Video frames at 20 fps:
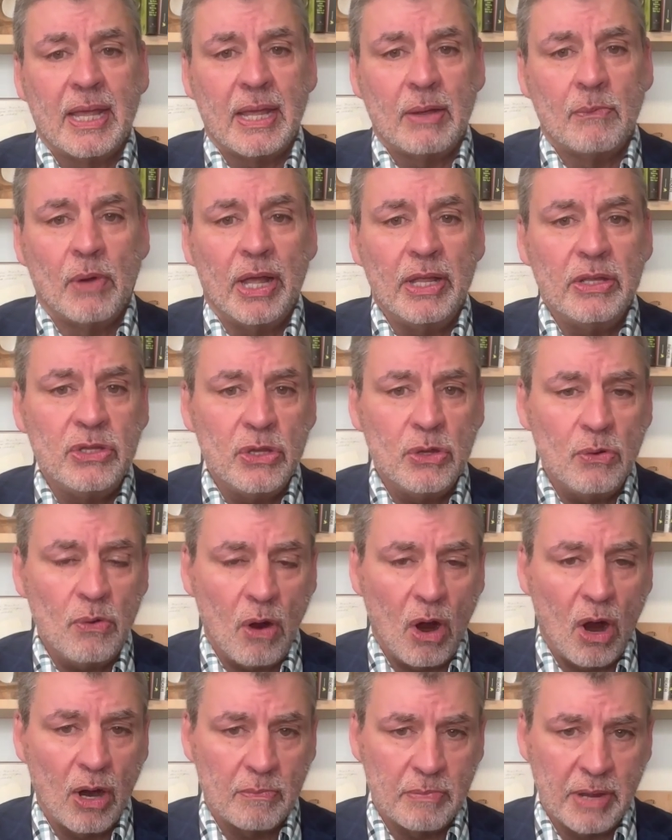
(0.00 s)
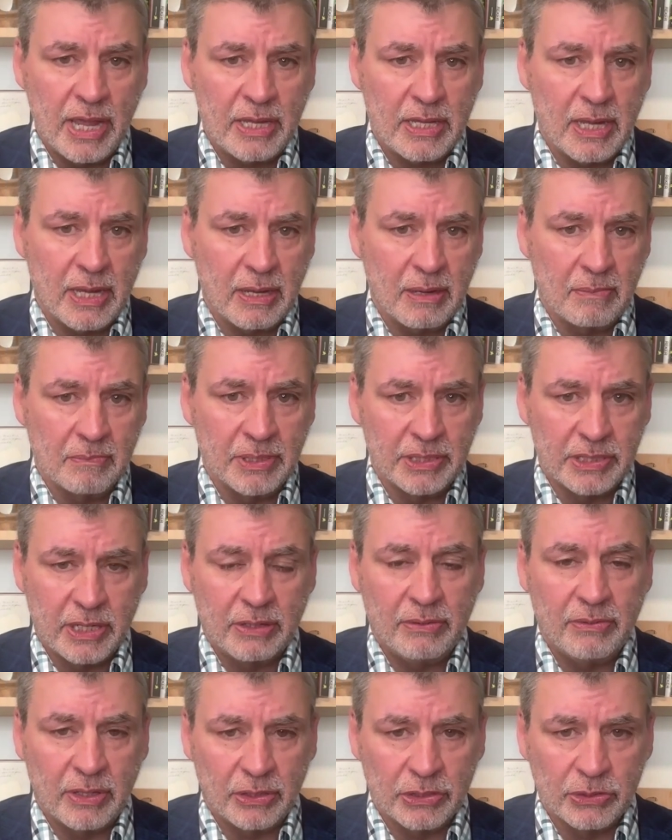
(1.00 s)
when you are making
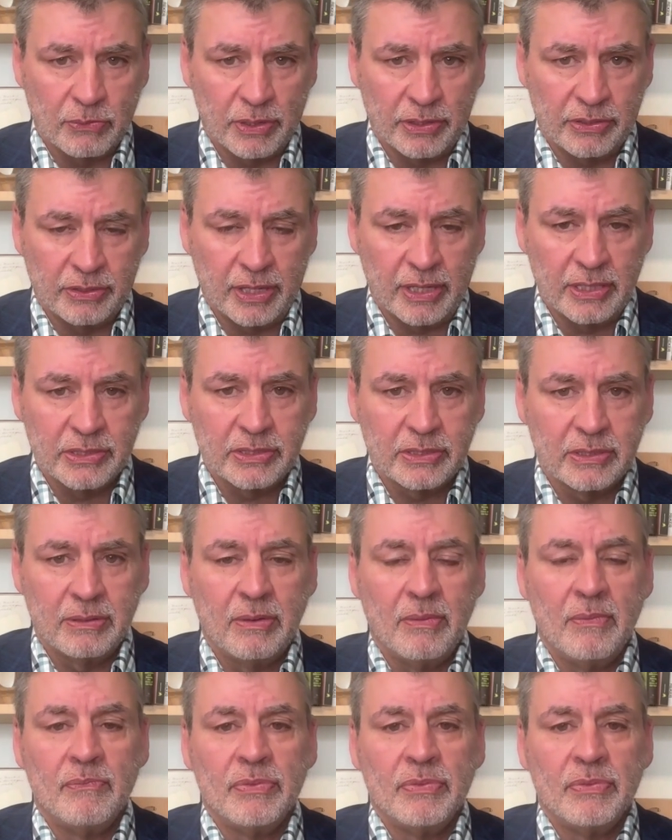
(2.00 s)
materials with this,